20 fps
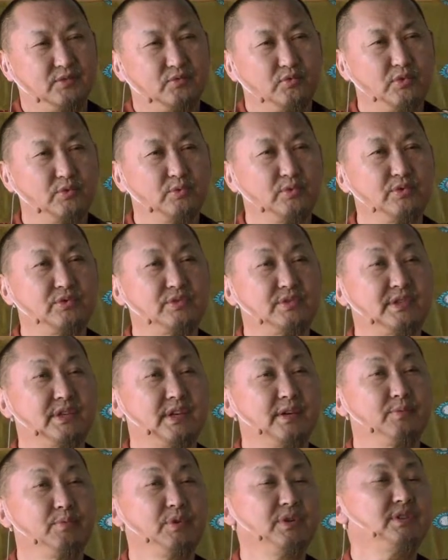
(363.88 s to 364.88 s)
We would
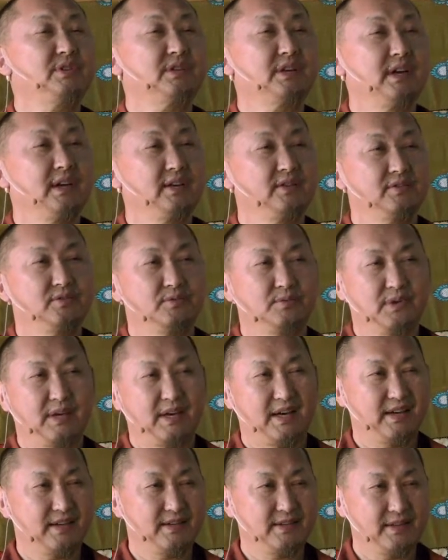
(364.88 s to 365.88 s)
say, which kind of
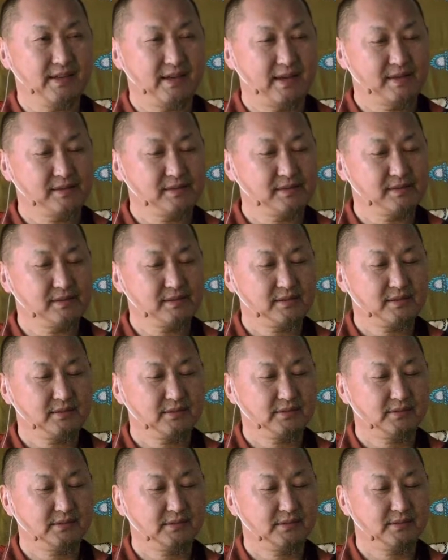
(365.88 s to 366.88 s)
guideline?
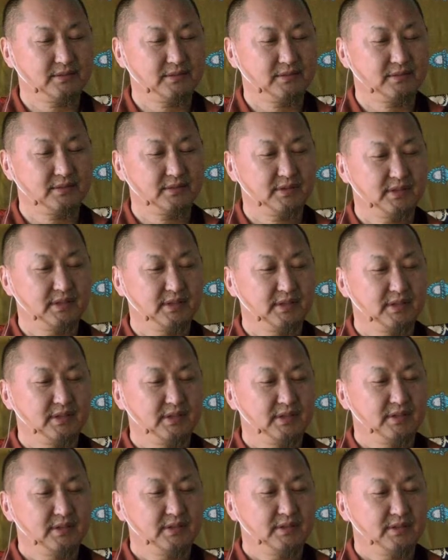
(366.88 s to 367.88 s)

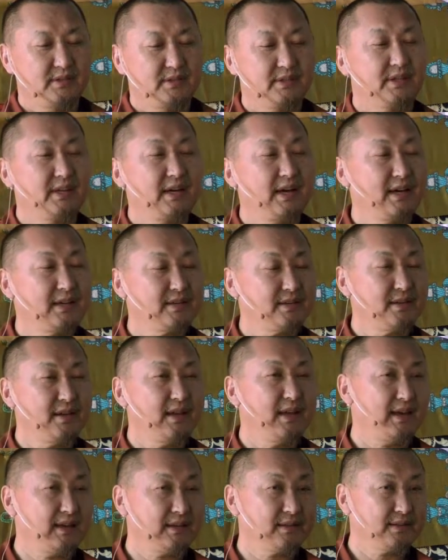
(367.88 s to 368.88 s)
The
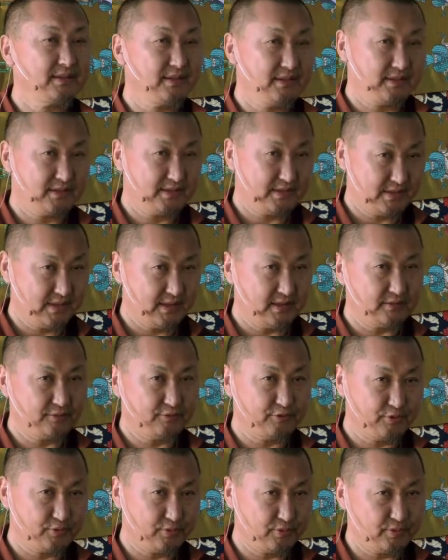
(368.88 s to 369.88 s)
guideline
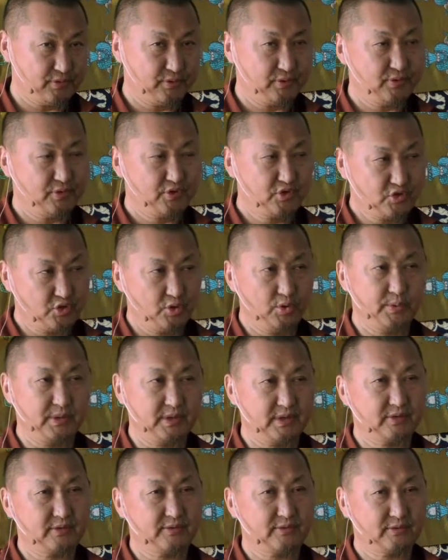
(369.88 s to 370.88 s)
itself to
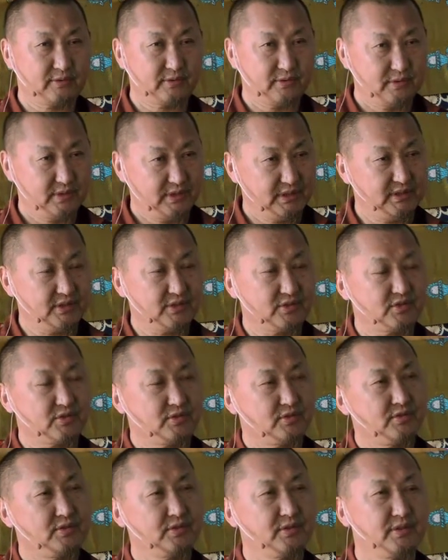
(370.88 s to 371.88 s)
showing
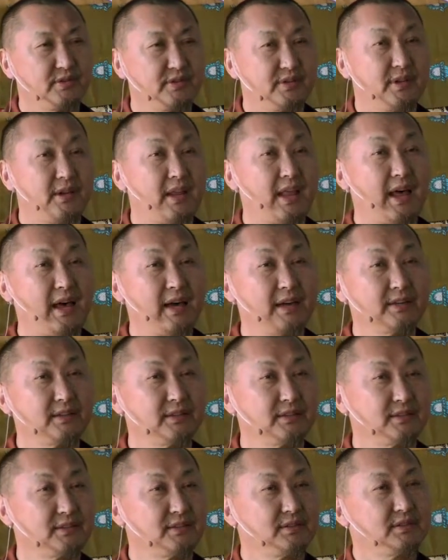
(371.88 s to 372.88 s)
us the
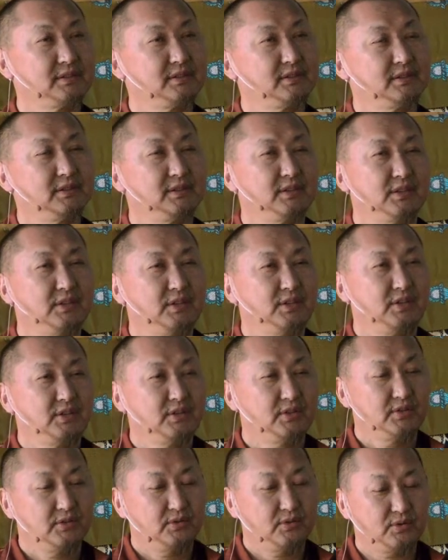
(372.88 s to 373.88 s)
line
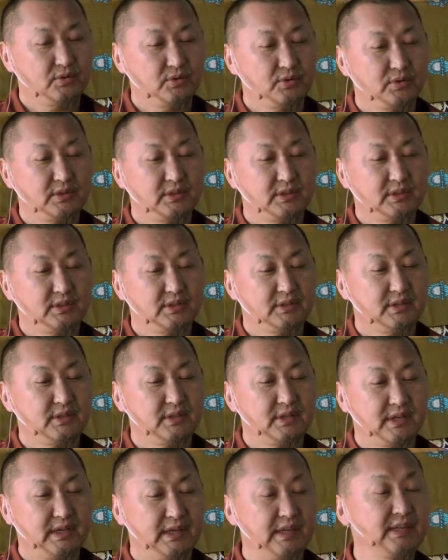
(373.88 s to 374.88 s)
or
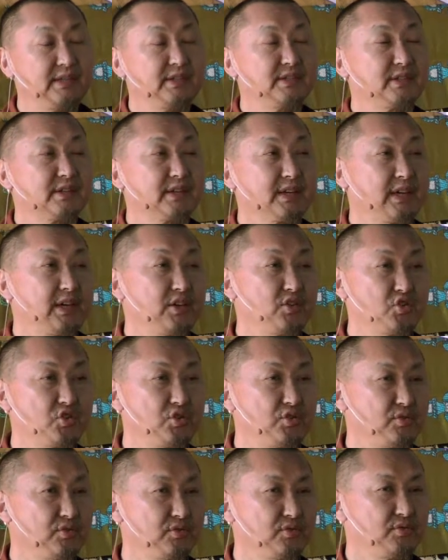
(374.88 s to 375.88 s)
the
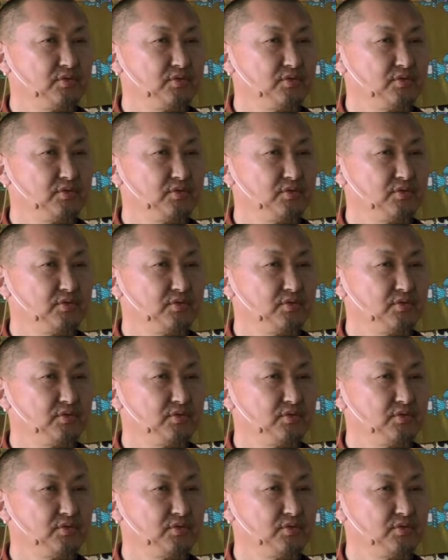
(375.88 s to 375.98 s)
indication